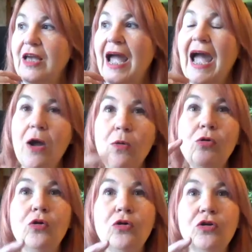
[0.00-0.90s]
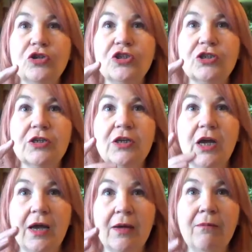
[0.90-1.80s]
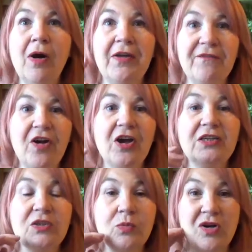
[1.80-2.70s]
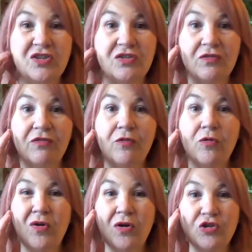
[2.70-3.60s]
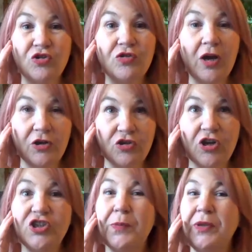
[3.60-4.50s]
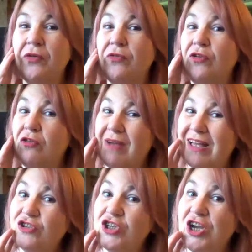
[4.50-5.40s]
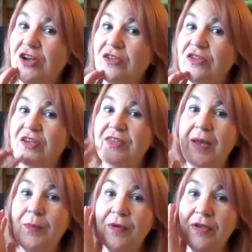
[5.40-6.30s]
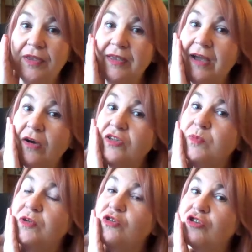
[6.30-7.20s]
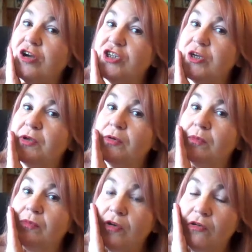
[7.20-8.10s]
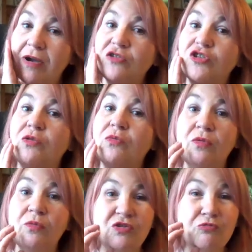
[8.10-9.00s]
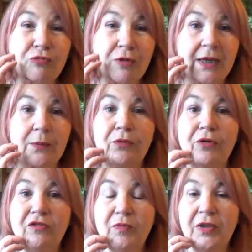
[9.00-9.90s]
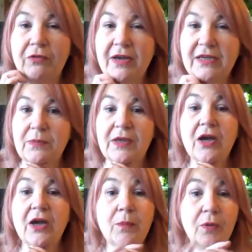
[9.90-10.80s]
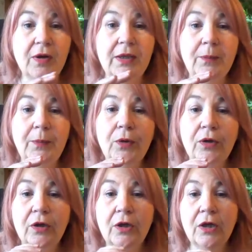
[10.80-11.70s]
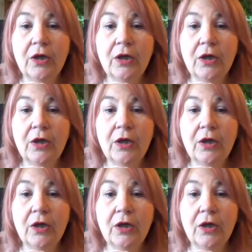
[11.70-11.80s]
how good my advice was for trigeminal neuralgia, that their husband's trigeminal neuralgia was really improved by the recipe that I put in the book.